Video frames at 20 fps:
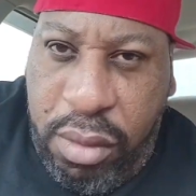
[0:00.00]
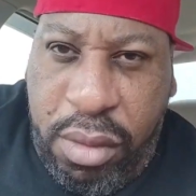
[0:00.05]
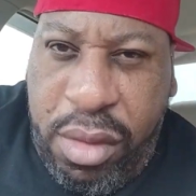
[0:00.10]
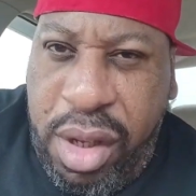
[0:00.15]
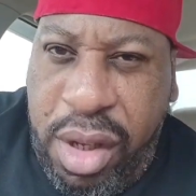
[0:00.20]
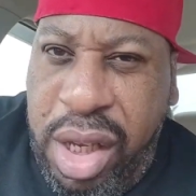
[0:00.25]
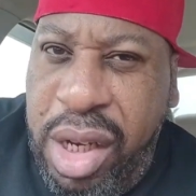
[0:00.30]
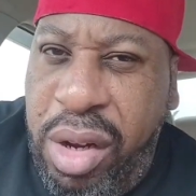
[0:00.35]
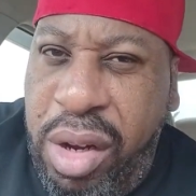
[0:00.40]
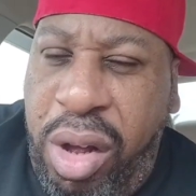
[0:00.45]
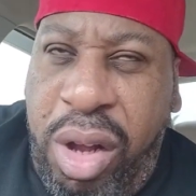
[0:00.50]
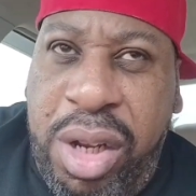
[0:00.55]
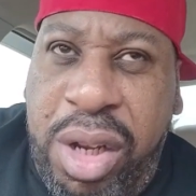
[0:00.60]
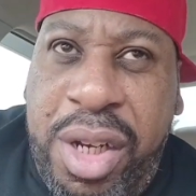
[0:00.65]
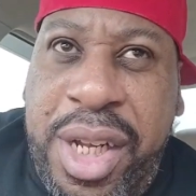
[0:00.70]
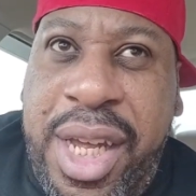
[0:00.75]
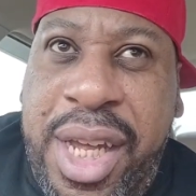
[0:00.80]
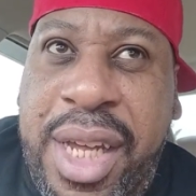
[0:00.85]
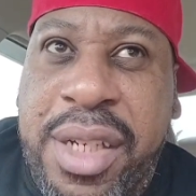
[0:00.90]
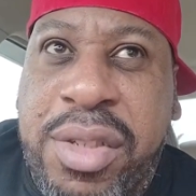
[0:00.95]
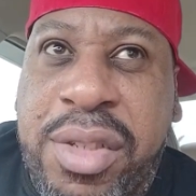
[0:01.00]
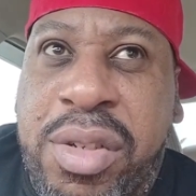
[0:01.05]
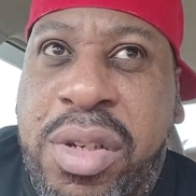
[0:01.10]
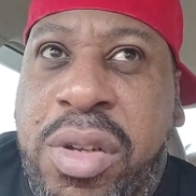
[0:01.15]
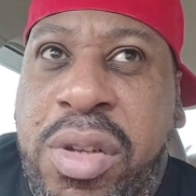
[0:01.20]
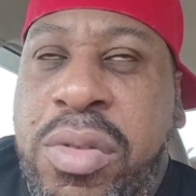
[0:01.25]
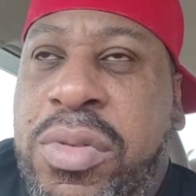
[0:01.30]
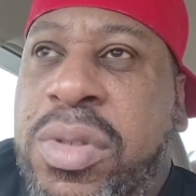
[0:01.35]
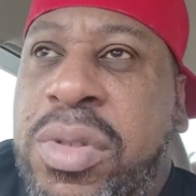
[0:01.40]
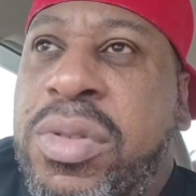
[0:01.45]
and all of that, you
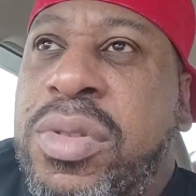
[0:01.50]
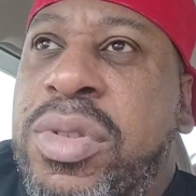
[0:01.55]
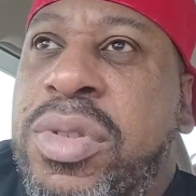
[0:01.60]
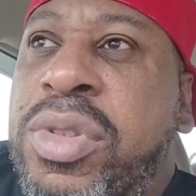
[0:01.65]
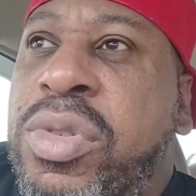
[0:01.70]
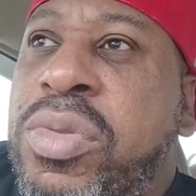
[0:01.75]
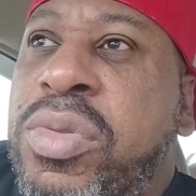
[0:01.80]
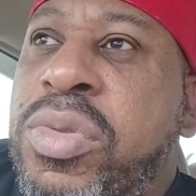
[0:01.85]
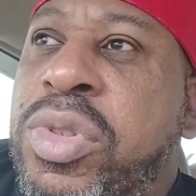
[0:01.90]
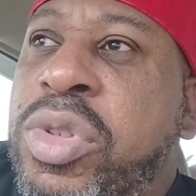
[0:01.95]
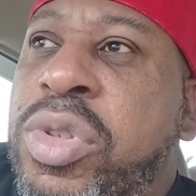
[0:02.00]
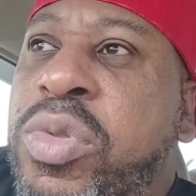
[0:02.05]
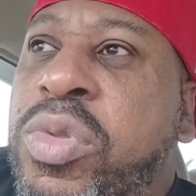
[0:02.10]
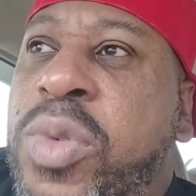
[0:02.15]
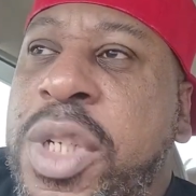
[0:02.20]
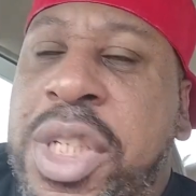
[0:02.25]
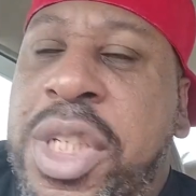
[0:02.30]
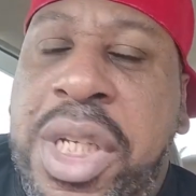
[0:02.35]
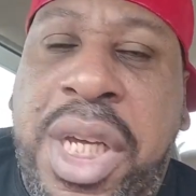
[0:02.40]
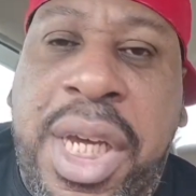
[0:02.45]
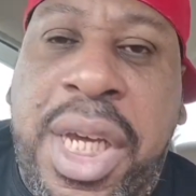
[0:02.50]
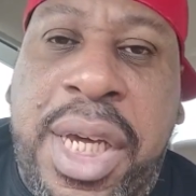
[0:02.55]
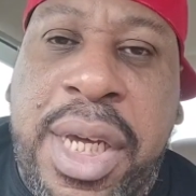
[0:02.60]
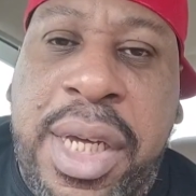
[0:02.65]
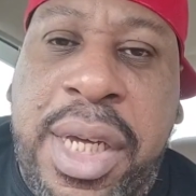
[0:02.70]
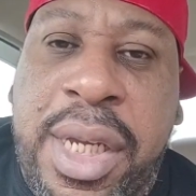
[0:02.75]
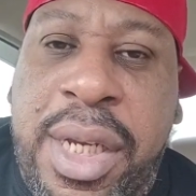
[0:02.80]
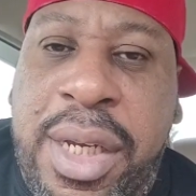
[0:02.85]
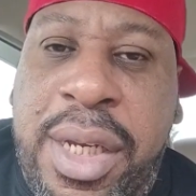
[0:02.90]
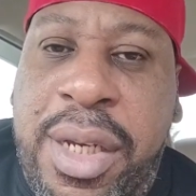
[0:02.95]
know, do do what you
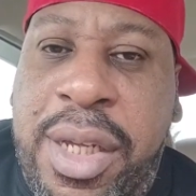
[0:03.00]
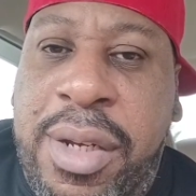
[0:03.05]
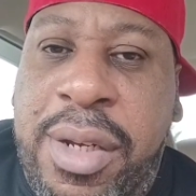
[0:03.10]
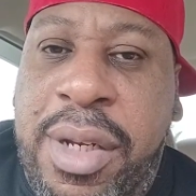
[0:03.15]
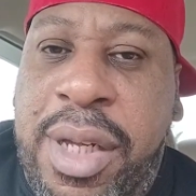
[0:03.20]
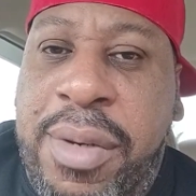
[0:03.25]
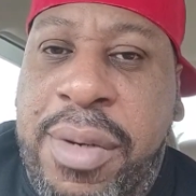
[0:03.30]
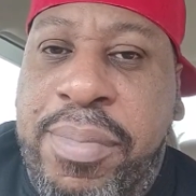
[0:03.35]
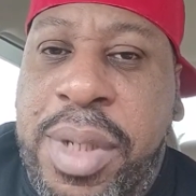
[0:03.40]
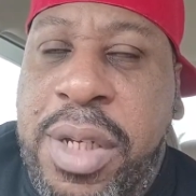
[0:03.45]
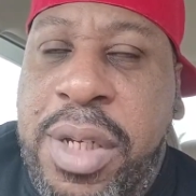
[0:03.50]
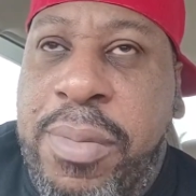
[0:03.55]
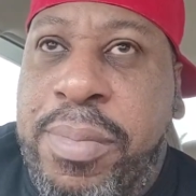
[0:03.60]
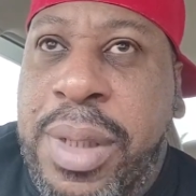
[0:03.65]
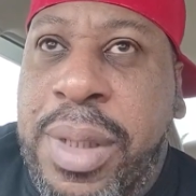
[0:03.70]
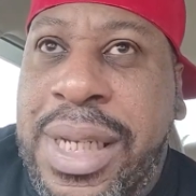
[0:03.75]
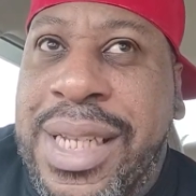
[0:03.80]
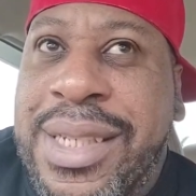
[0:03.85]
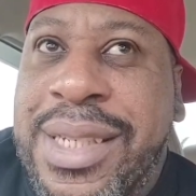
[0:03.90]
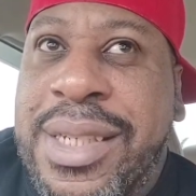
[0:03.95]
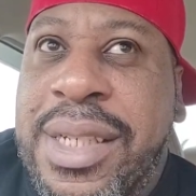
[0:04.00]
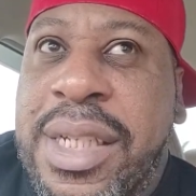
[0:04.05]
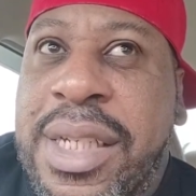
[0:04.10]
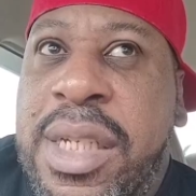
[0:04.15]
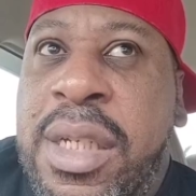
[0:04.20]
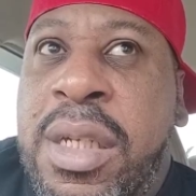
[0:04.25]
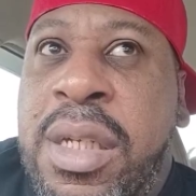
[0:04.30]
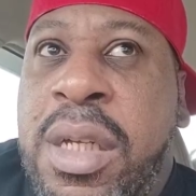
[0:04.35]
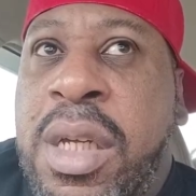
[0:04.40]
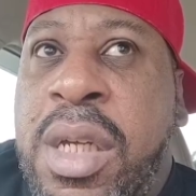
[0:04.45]
can and, and, and be a
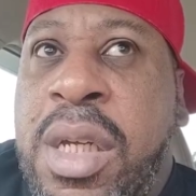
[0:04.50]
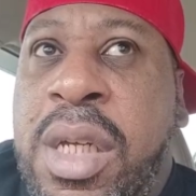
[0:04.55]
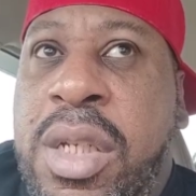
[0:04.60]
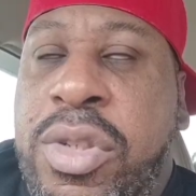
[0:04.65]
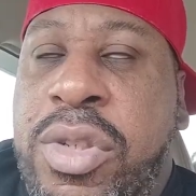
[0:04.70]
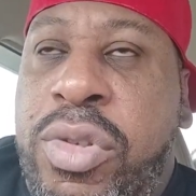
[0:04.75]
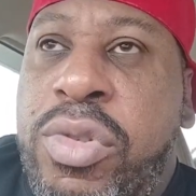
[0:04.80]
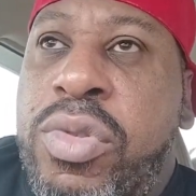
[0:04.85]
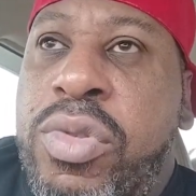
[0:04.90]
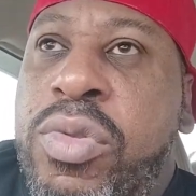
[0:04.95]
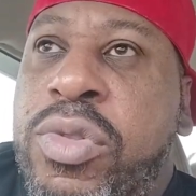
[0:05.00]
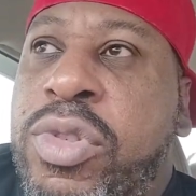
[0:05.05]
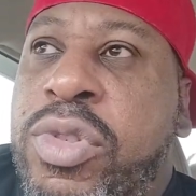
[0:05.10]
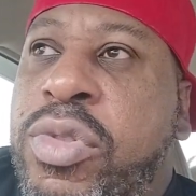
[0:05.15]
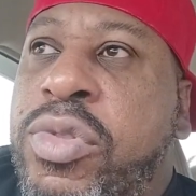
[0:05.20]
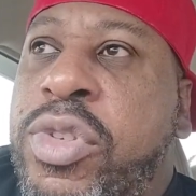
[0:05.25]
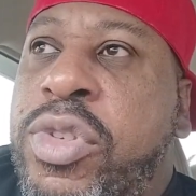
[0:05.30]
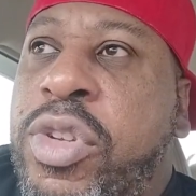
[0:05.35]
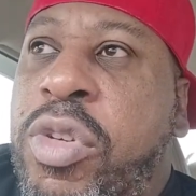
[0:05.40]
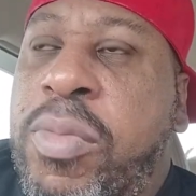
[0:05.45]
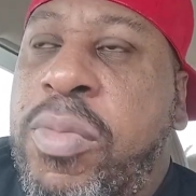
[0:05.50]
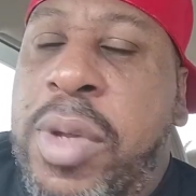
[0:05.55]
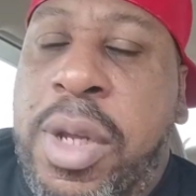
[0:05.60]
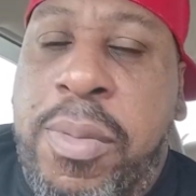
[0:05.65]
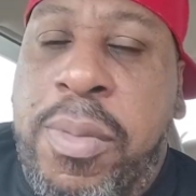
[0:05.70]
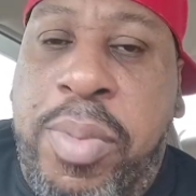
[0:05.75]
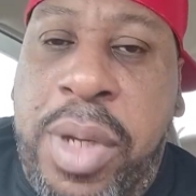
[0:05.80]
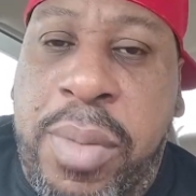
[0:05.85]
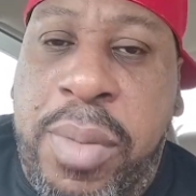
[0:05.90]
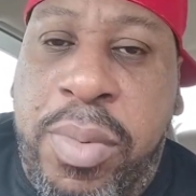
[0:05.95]
blessing to to so many
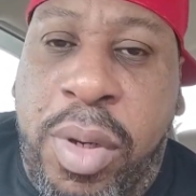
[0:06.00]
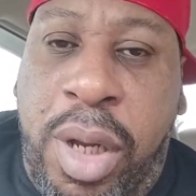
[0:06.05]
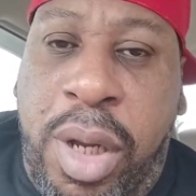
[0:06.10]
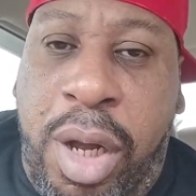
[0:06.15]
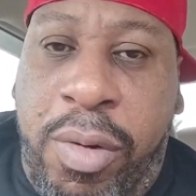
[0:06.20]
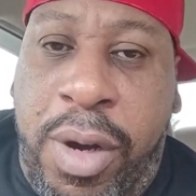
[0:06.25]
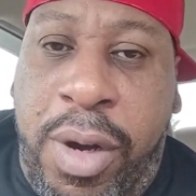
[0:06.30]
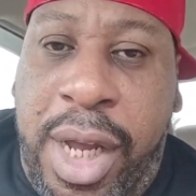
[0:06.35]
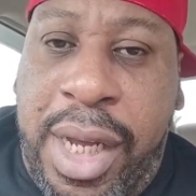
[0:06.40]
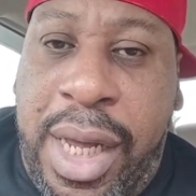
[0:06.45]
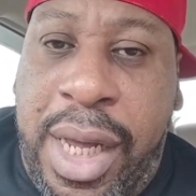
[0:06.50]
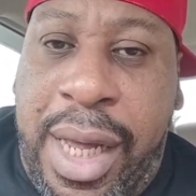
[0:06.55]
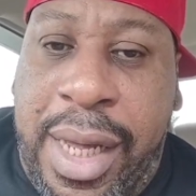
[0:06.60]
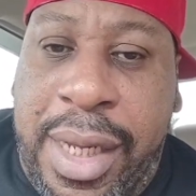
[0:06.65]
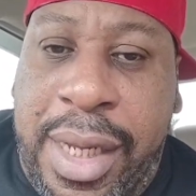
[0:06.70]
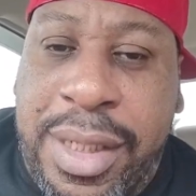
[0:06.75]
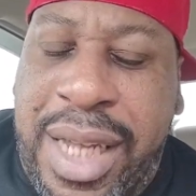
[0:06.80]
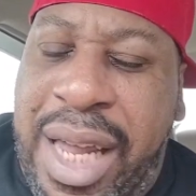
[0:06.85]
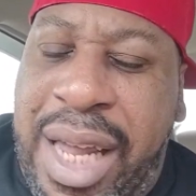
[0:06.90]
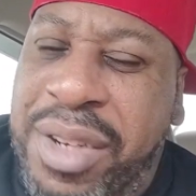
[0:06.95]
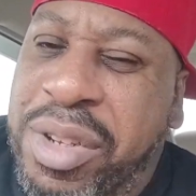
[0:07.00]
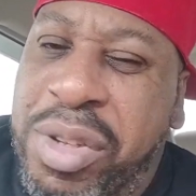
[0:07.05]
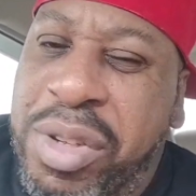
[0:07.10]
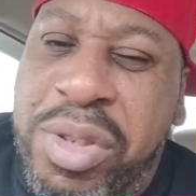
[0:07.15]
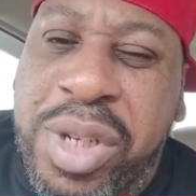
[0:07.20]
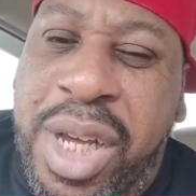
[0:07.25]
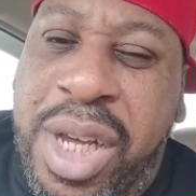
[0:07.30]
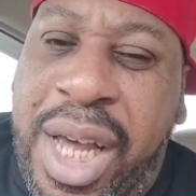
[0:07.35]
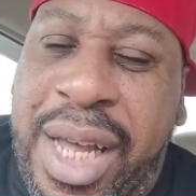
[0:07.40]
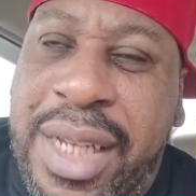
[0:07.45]
people. All right, guys. I know
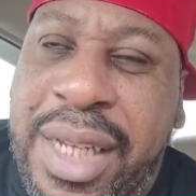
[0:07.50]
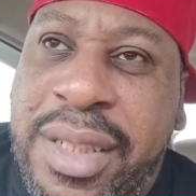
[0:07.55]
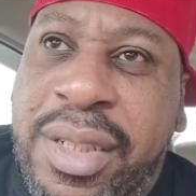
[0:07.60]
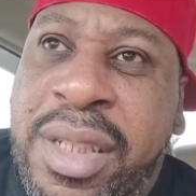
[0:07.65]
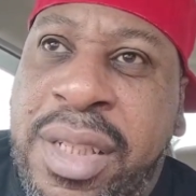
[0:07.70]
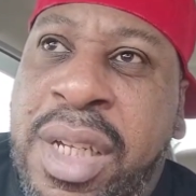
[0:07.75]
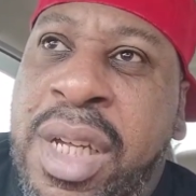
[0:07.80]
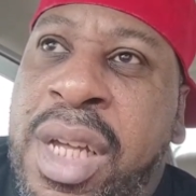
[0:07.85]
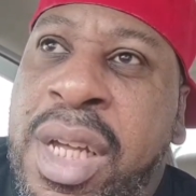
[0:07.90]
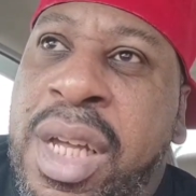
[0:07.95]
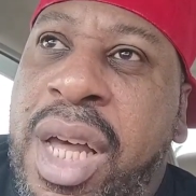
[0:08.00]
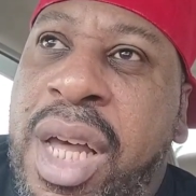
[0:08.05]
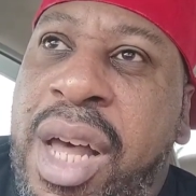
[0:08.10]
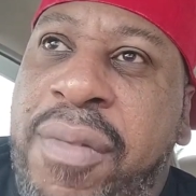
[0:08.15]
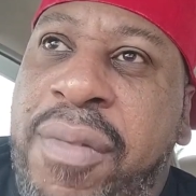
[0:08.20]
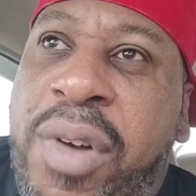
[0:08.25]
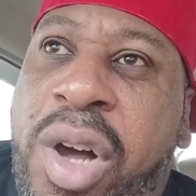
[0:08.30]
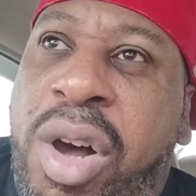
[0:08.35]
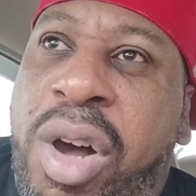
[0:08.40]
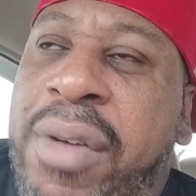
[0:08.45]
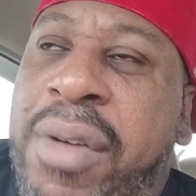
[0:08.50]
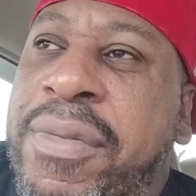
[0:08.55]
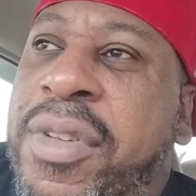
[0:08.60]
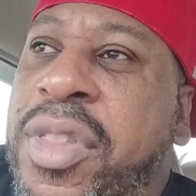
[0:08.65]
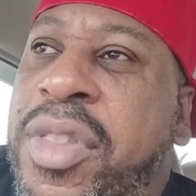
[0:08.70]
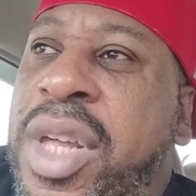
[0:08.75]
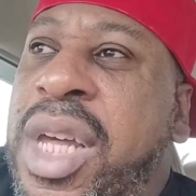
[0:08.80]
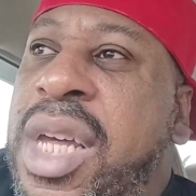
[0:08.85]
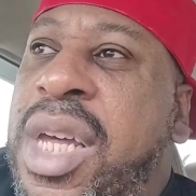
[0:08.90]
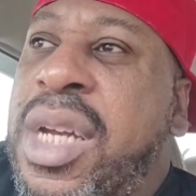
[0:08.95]
you guys have a heart for
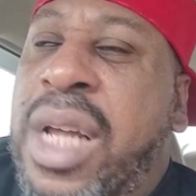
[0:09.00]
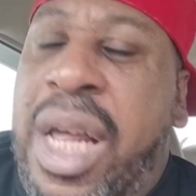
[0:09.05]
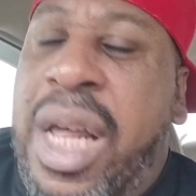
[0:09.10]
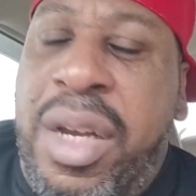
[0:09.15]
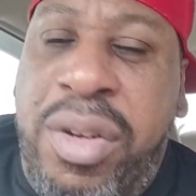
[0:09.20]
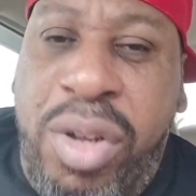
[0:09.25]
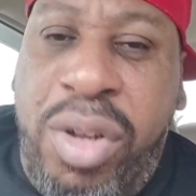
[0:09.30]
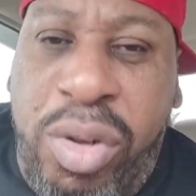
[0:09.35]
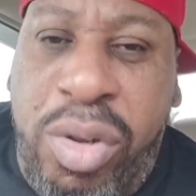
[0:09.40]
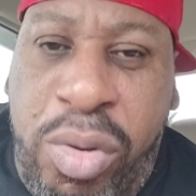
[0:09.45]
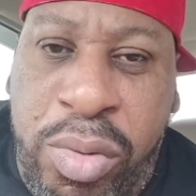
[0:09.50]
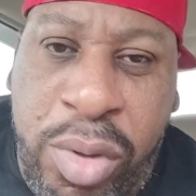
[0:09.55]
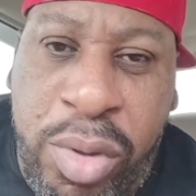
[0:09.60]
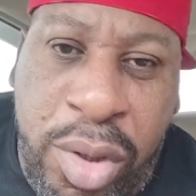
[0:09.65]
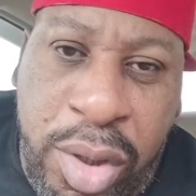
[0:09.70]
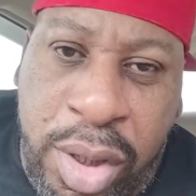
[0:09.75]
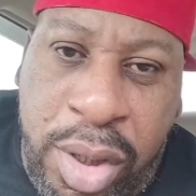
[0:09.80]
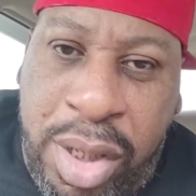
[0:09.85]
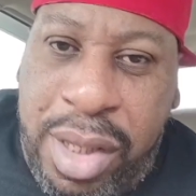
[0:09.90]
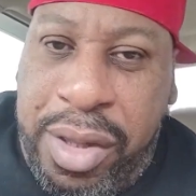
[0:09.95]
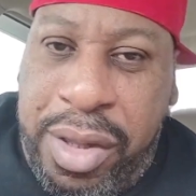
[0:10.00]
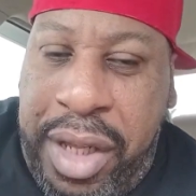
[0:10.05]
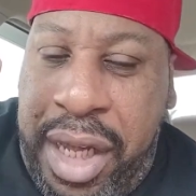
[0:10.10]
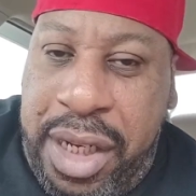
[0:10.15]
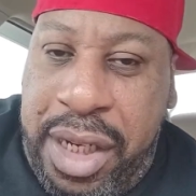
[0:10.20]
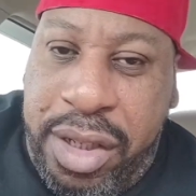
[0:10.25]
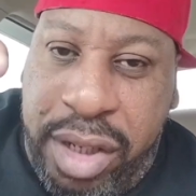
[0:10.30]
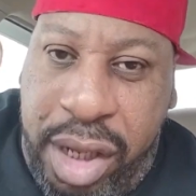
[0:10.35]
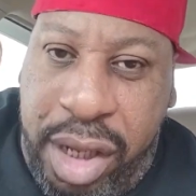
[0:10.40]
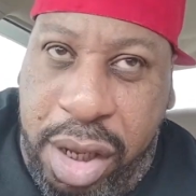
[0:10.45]
that. I know
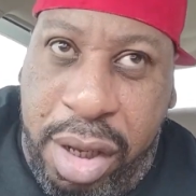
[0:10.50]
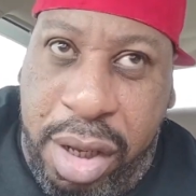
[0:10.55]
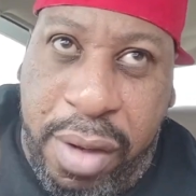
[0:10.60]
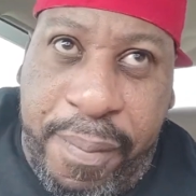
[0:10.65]
that uh,